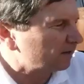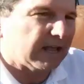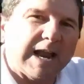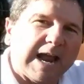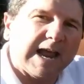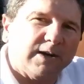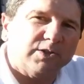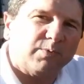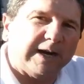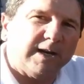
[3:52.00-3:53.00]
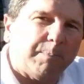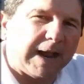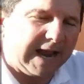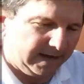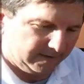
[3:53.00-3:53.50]
That hanger is ready to
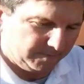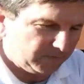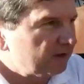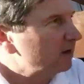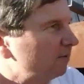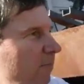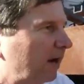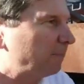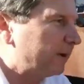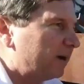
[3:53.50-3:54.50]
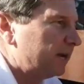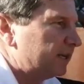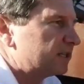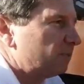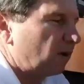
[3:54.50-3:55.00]
paint. But up here
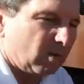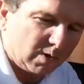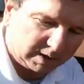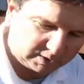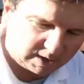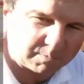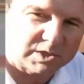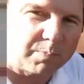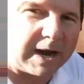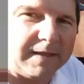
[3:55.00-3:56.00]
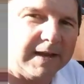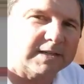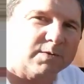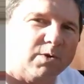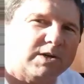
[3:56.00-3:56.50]
needs some more work, so I'm going to spray
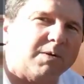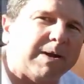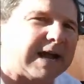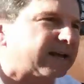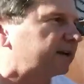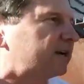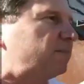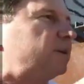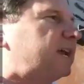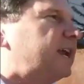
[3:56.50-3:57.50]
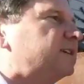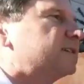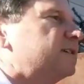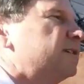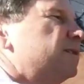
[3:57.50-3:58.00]
this and we'll come back in a couple of days.